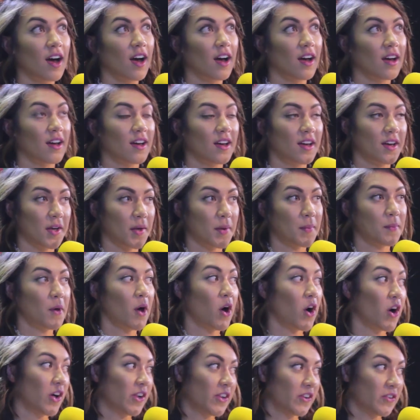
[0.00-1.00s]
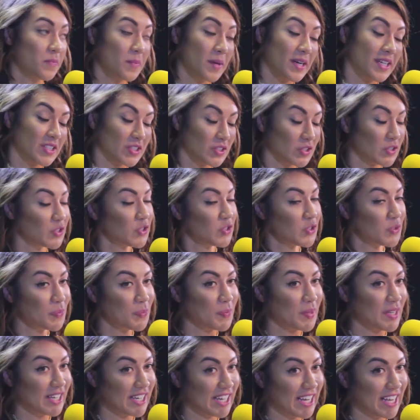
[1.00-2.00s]
All of my social
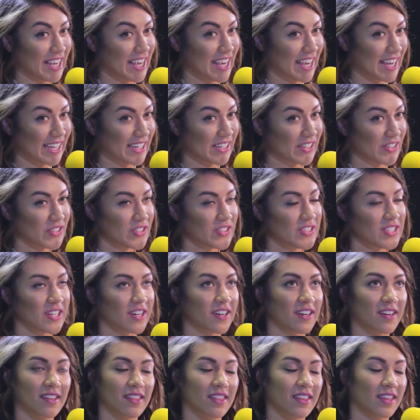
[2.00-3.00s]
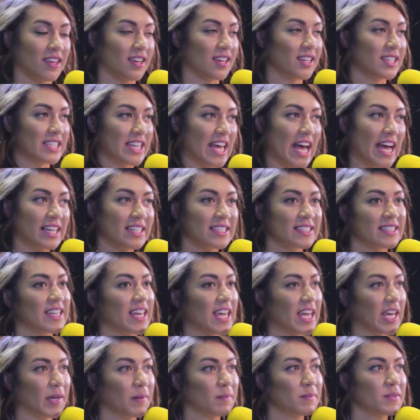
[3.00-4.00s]
media handles are the exact
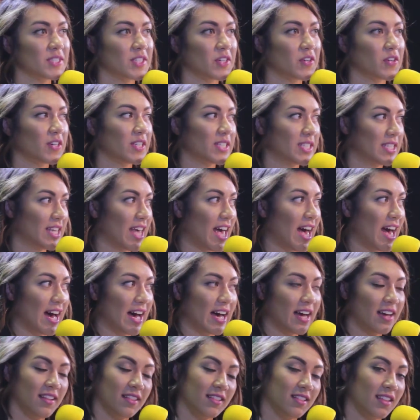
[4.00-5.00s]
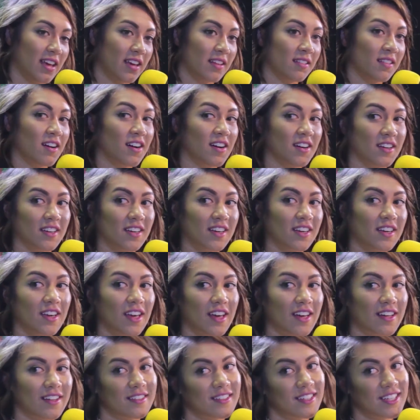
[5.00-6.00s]
same. So it's at Leilani,
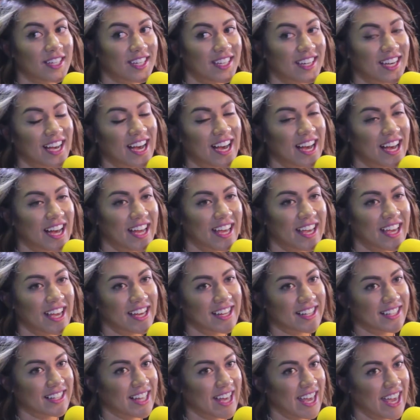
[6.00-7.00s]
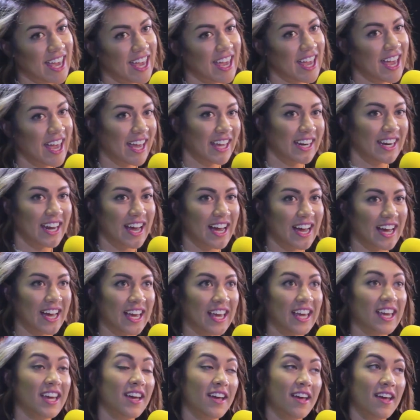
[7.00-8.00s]

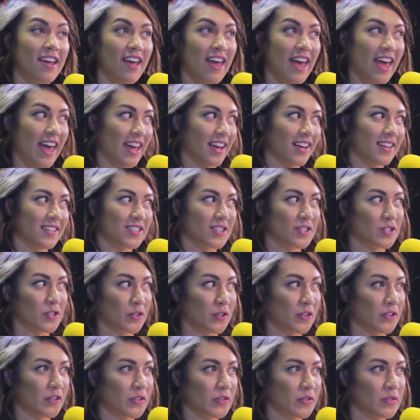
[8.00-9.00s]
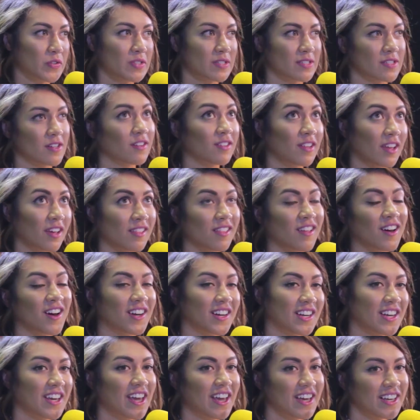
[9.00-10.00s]
Leilani X Cruz. So
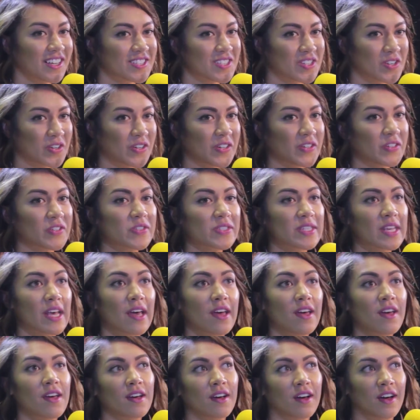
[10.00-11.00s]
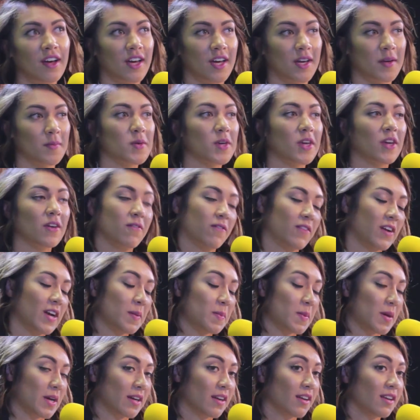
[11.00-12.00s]
Leilani X Cruz. You can
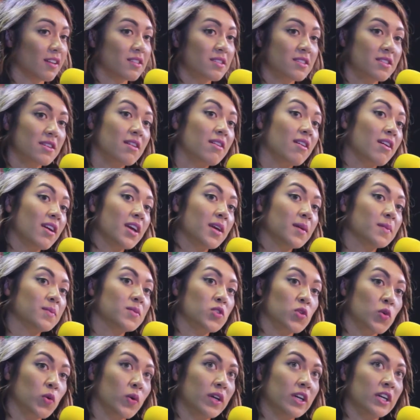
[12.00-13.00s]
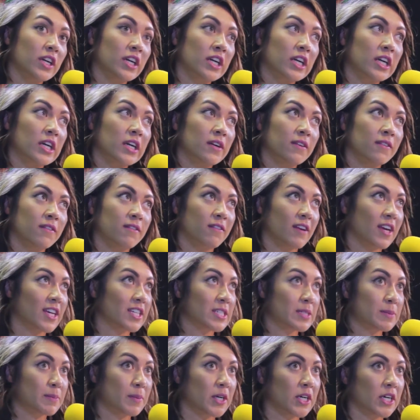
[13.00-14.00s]
find me on Instagram, Twitter,
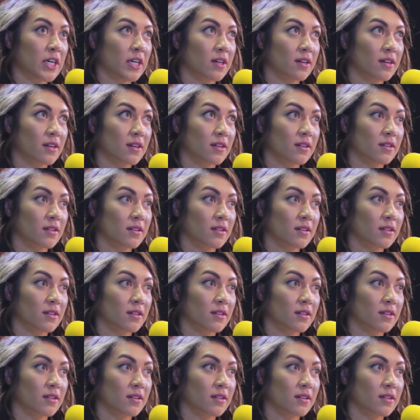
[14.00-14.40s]
Facebook.